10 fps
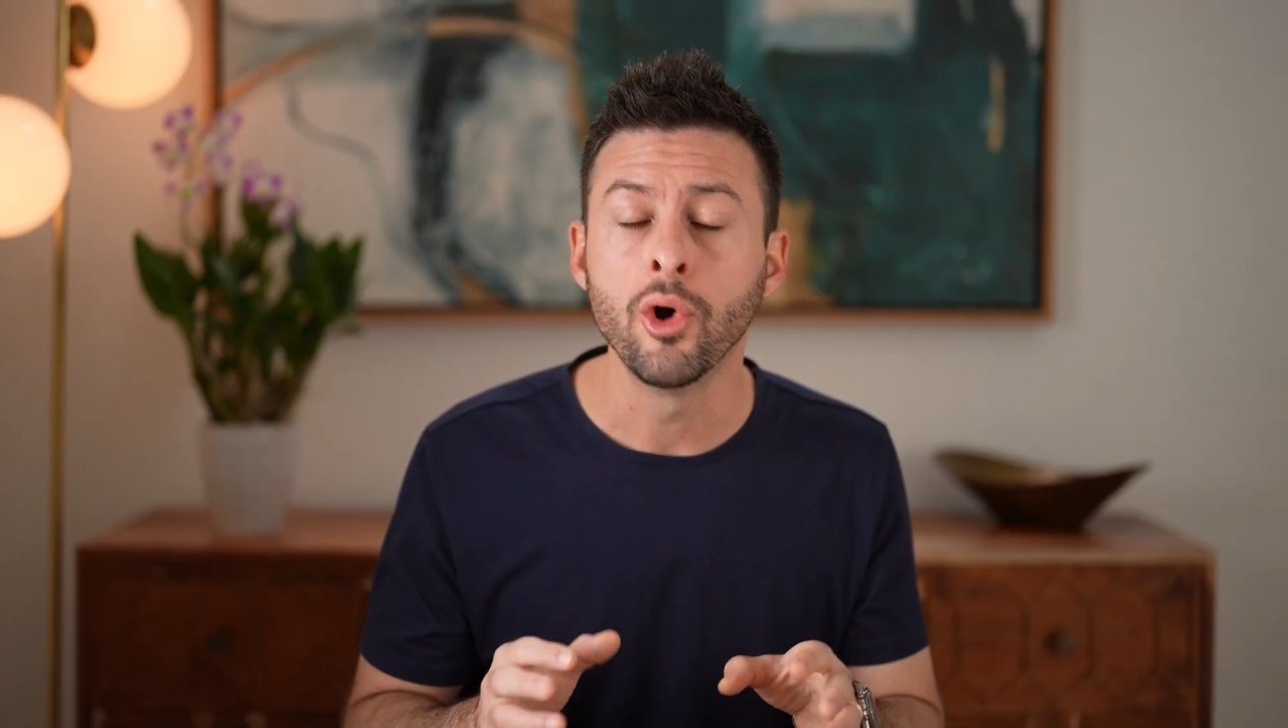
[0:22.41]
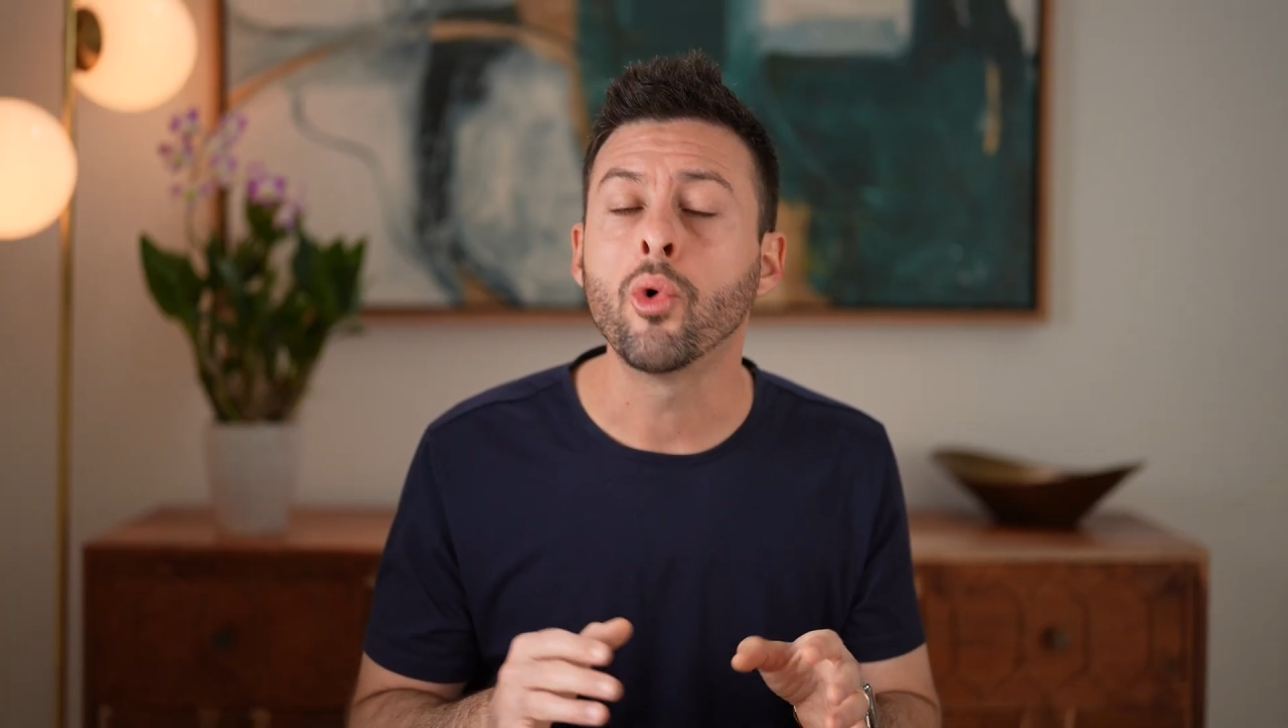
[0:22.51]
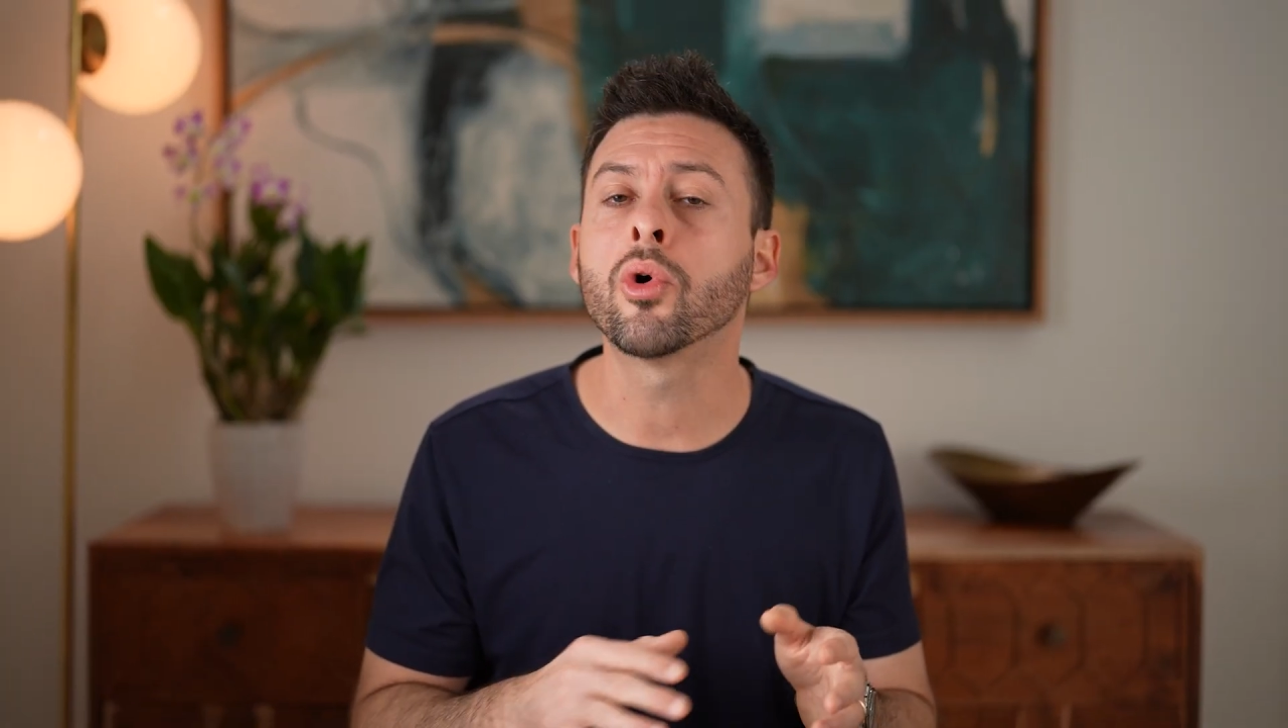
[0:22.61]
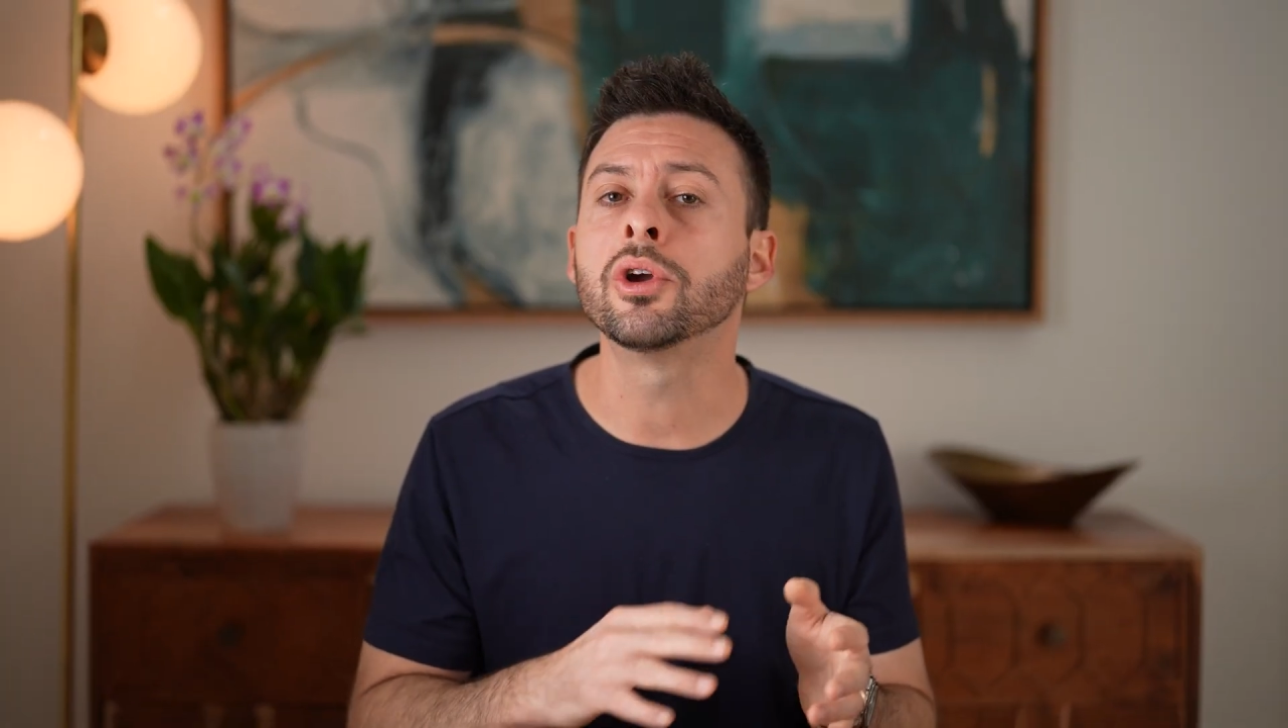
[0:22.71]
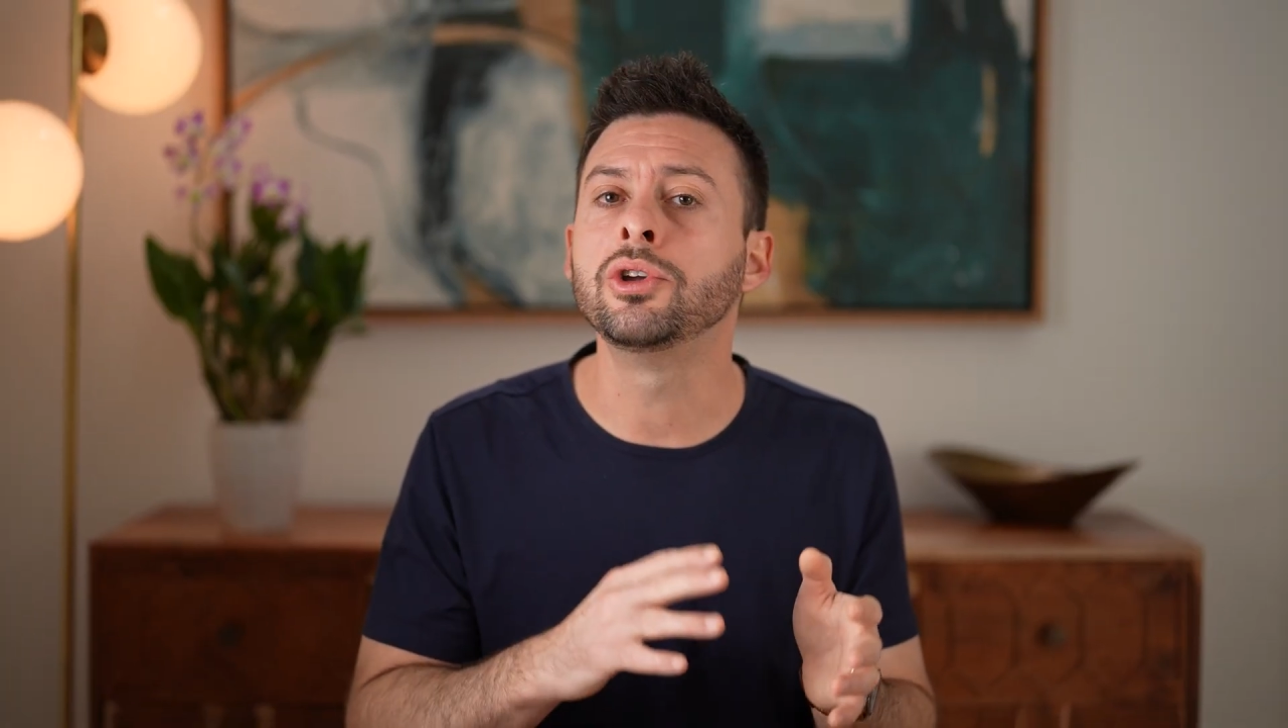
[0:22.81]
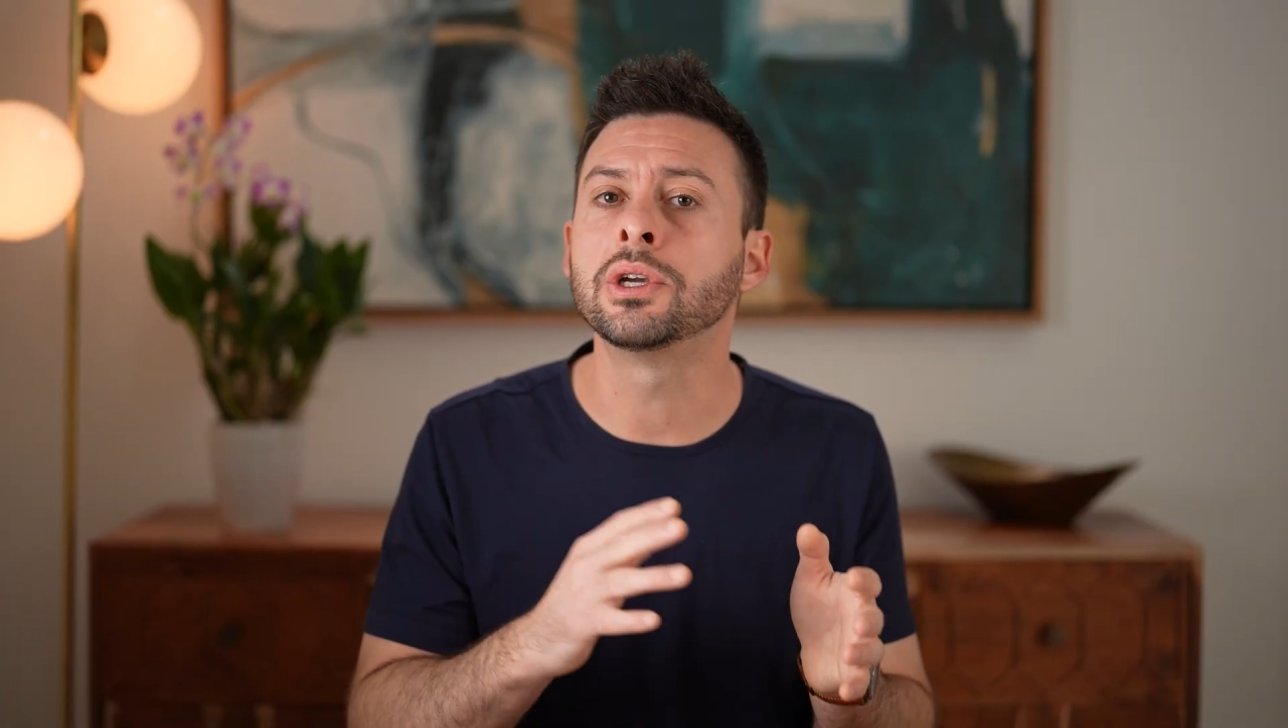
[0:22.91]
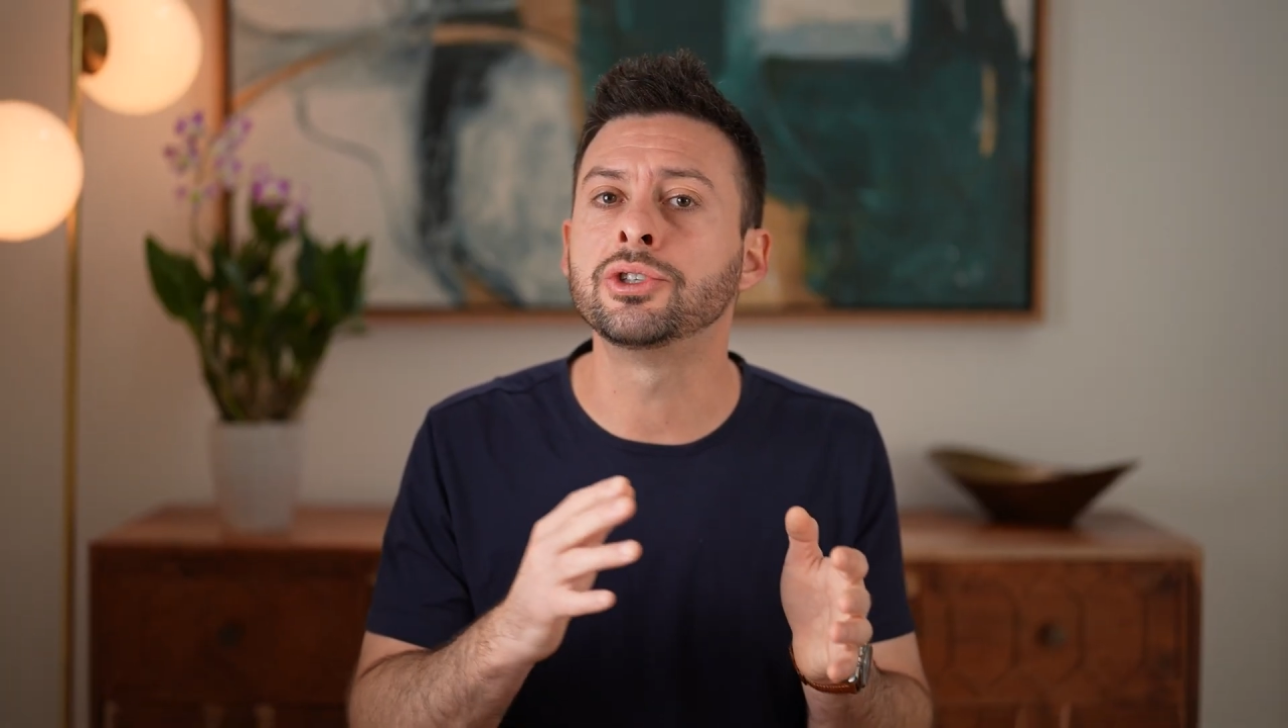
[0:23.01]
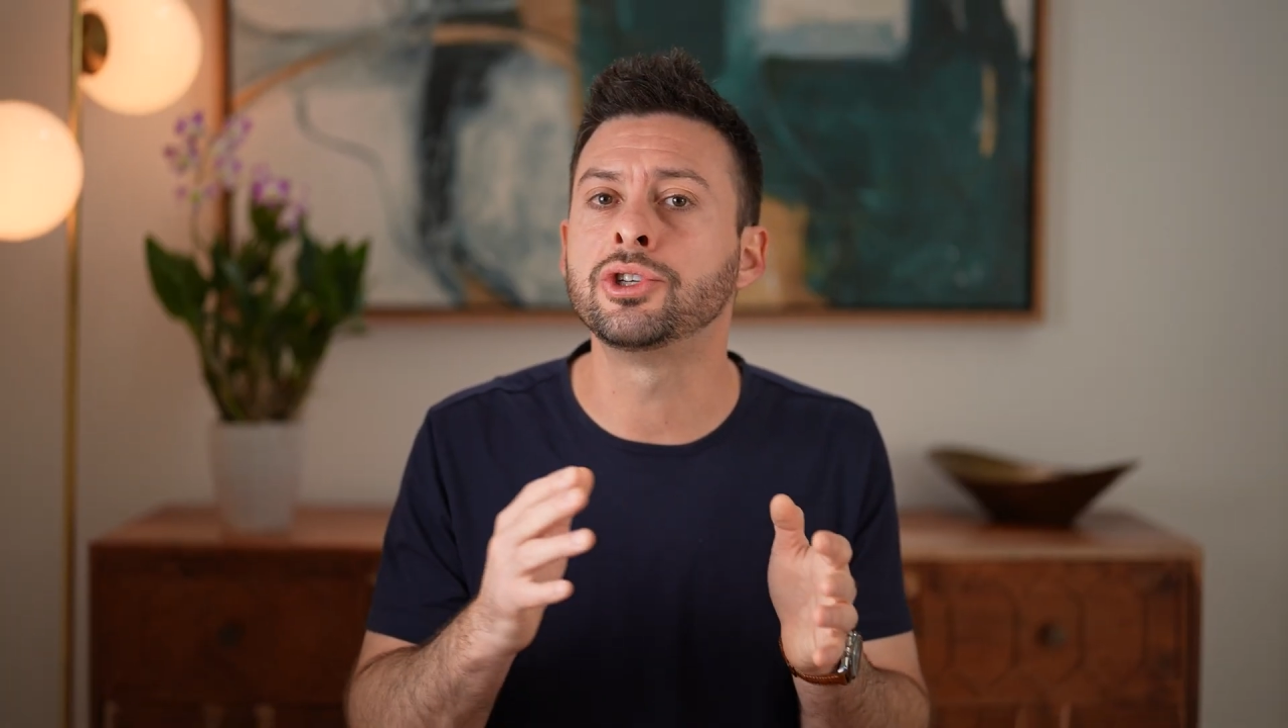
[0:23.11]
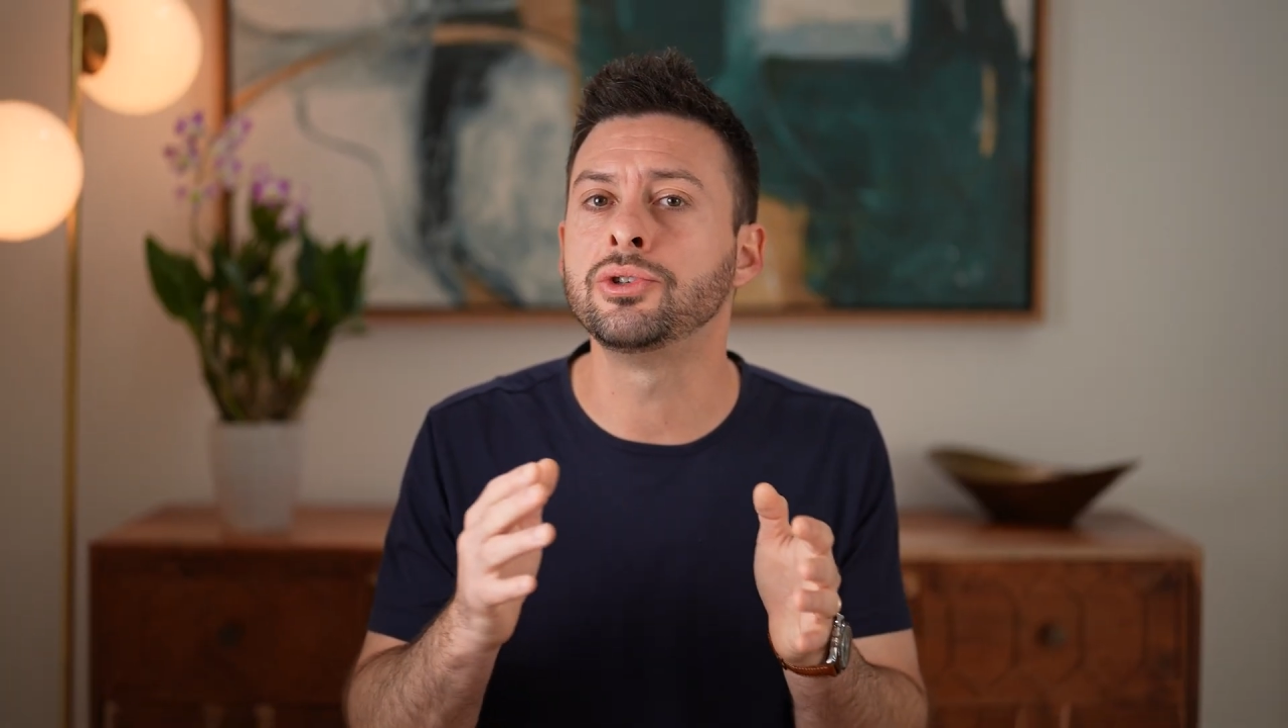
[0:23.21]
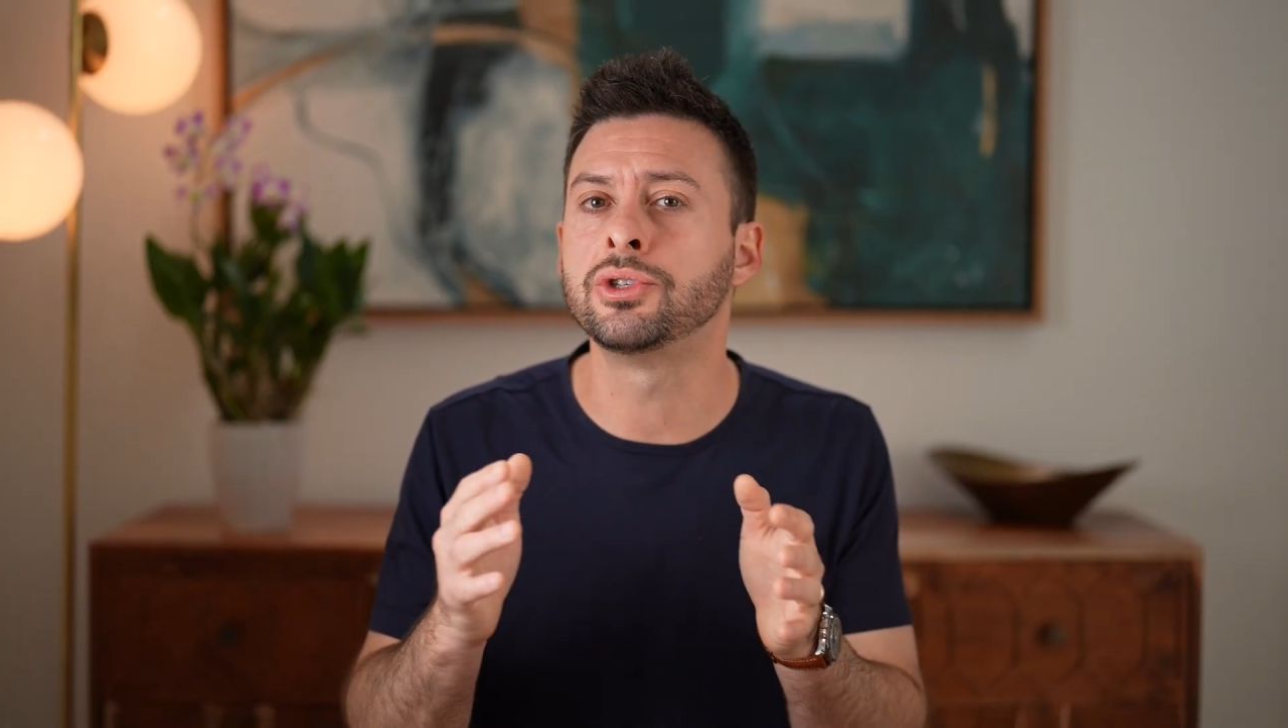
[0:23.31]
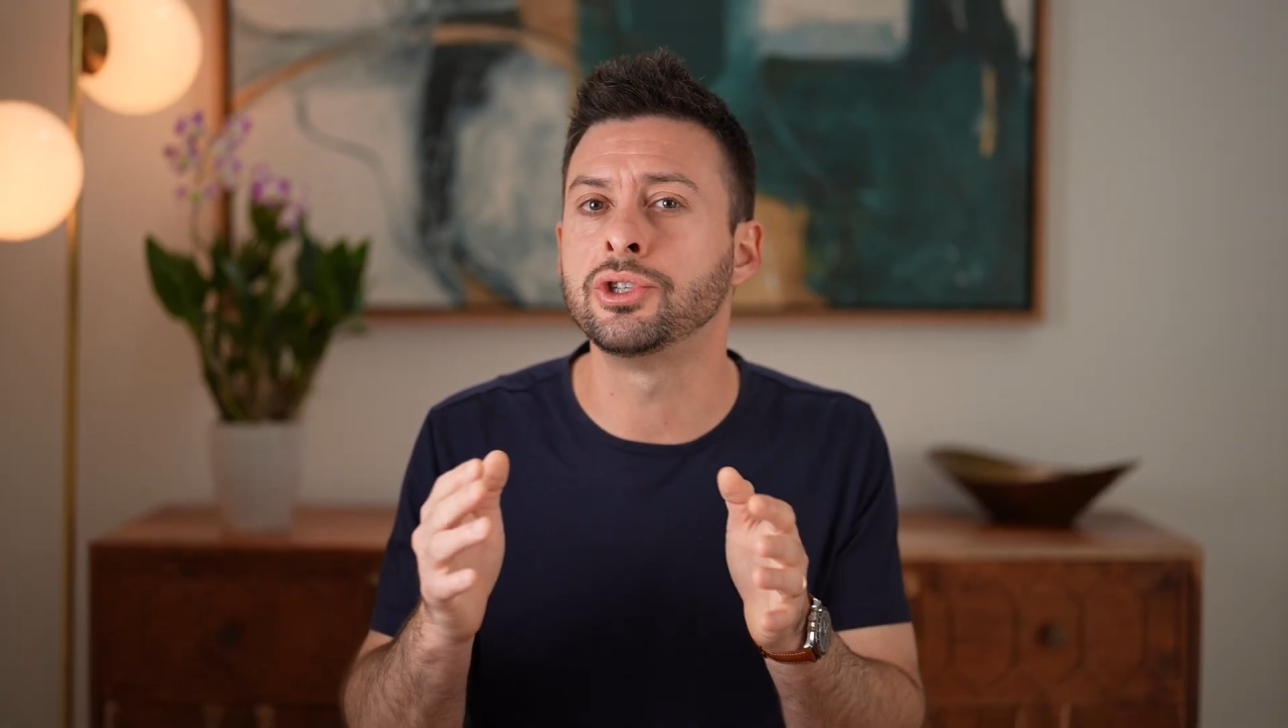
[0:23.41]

or you can choose to